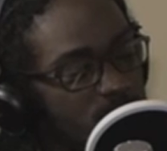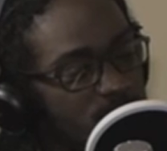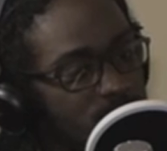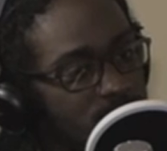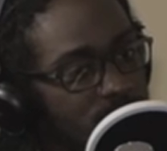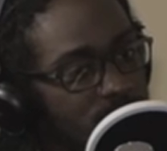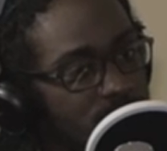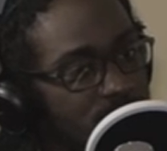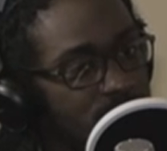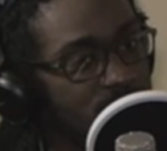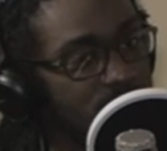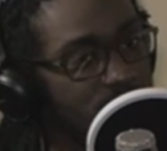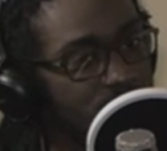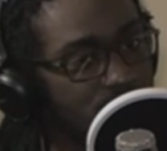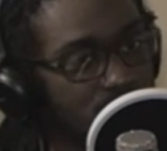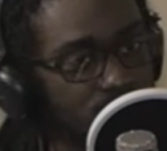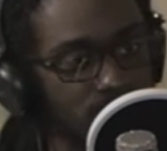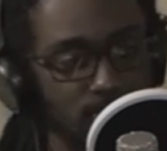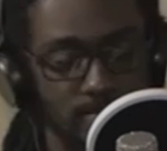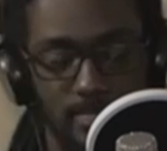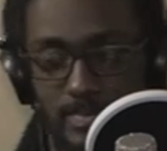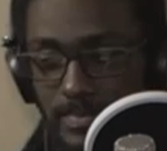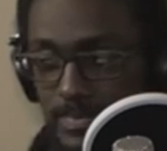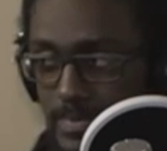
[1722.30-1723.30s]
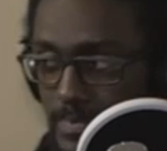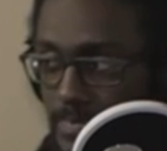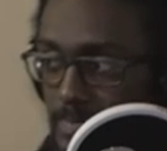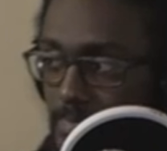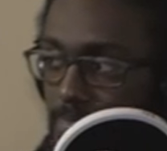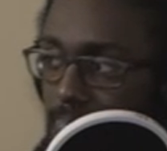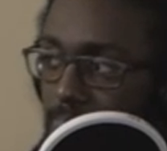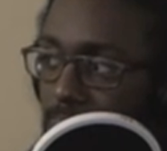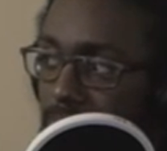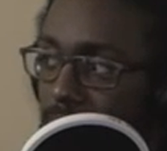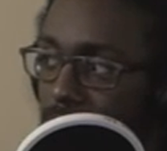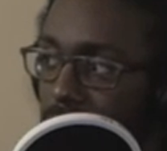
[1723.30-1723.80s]

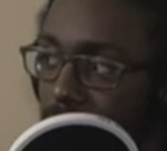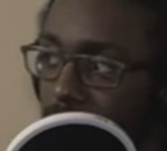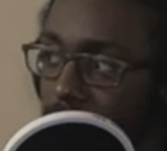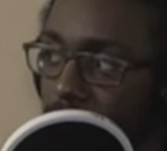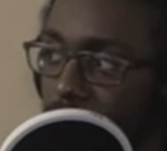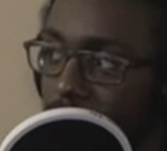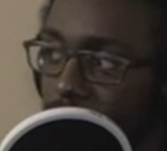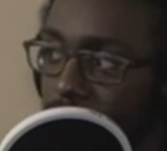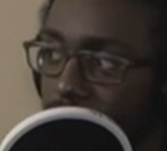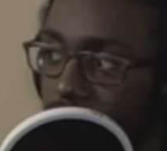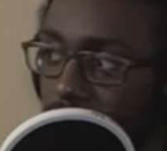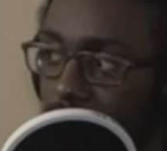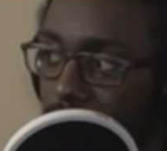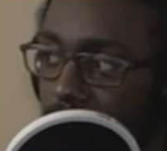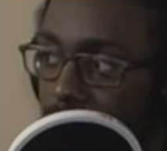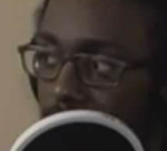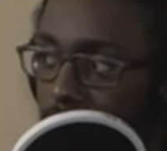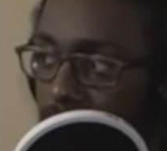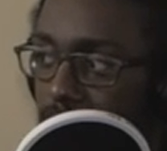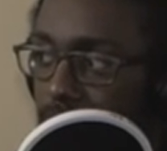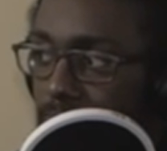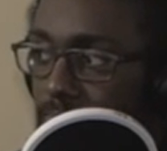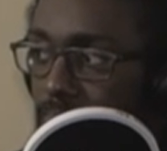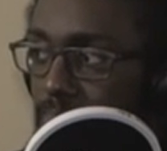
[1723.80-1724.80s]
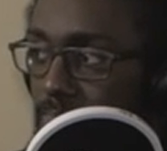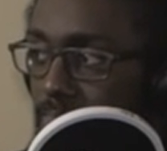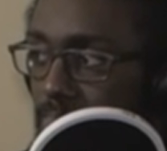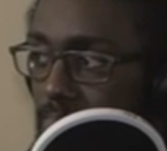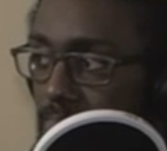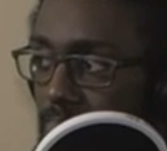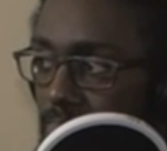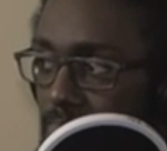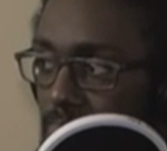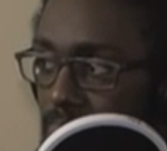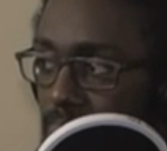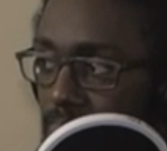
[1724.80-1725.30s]

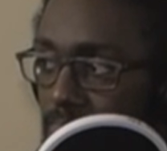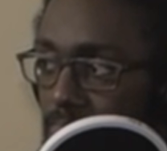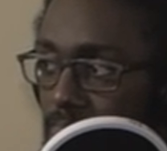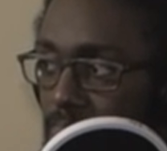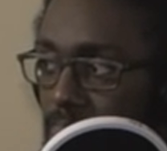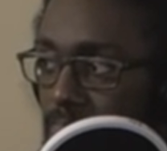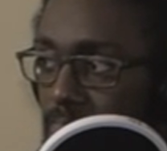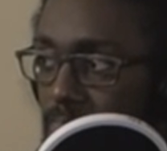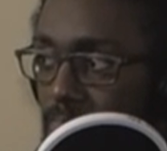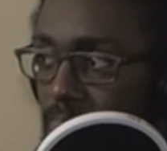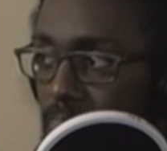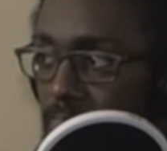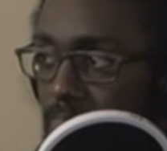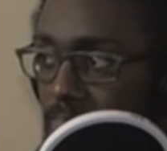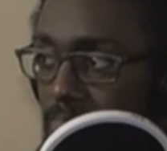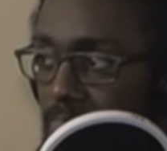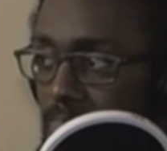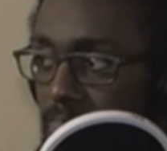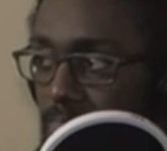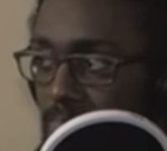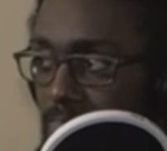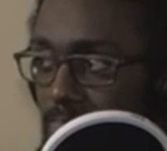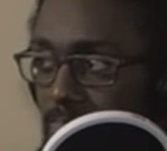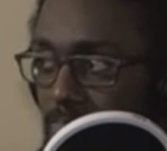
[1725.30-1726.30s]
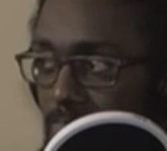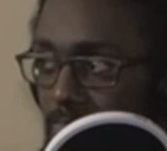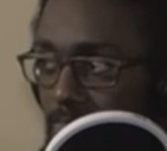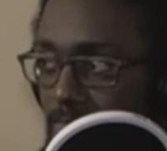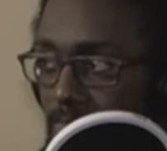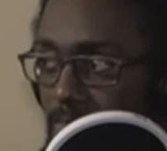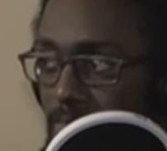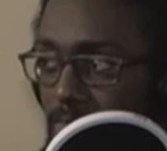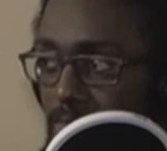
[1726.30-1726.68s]
This person isn't speaking.